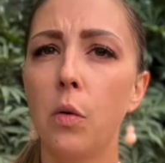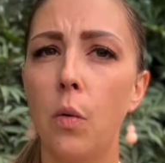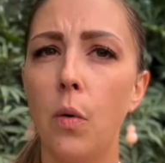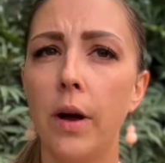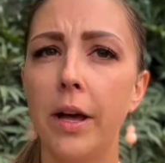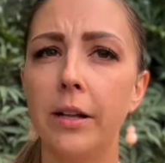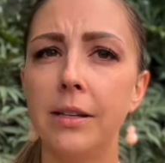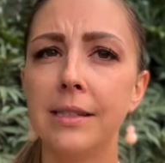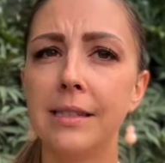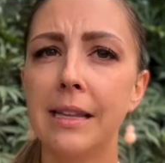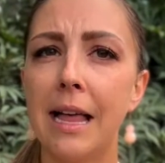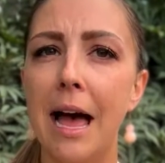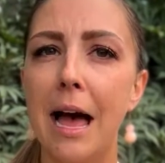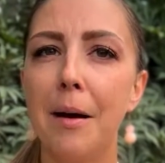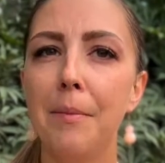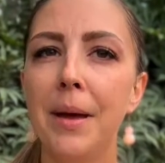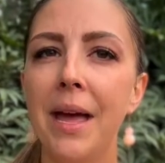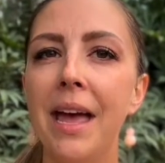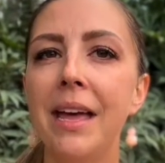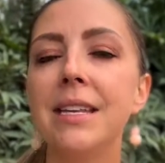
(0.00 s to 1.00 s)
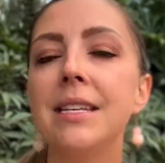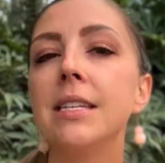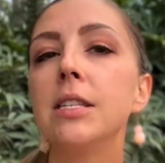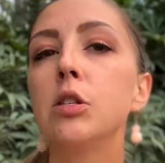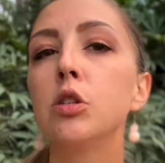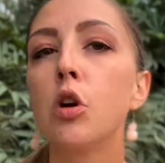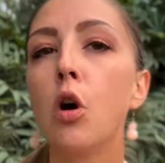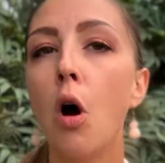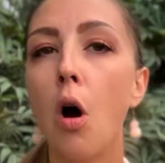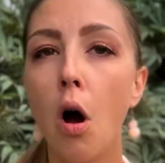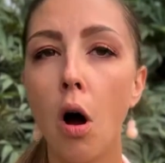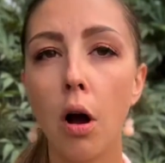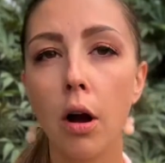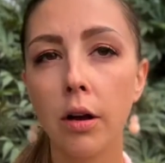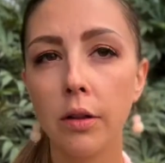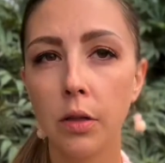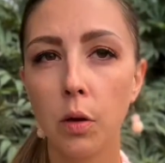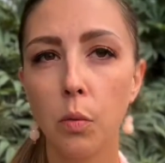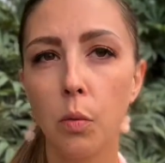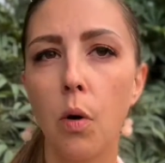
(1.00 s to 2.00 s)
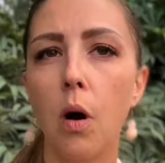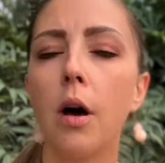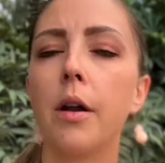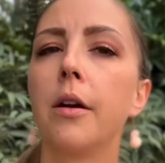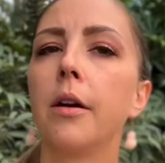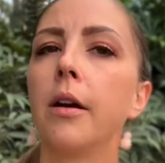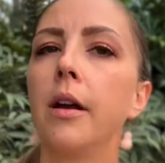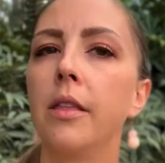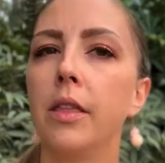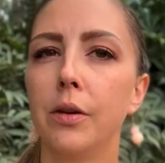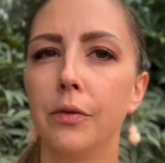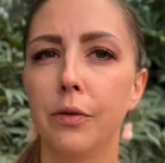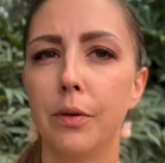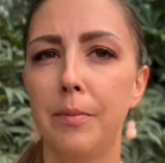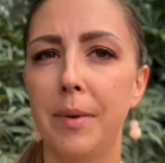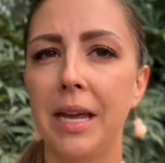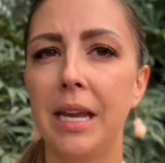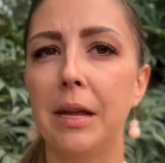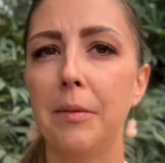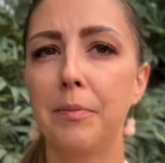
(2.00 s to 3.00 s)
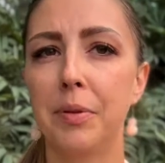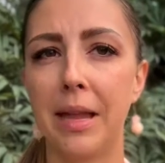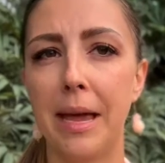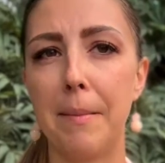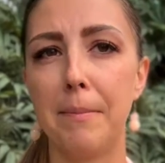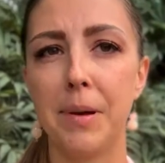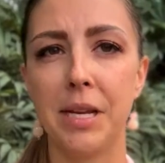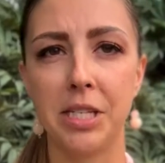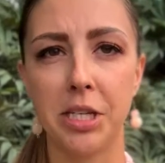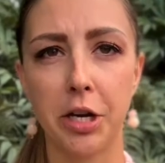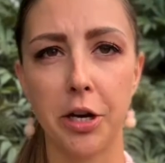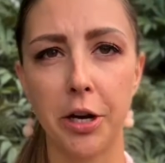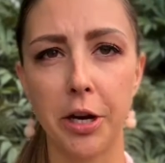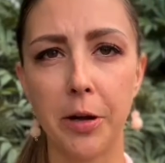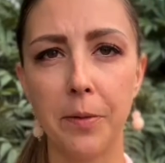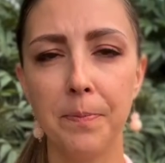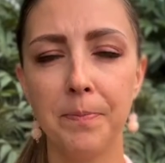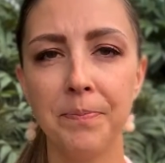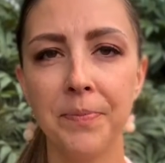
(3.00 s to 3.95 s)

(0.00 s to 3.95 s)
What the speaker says: oil slab and discard the water and the remaining plant material.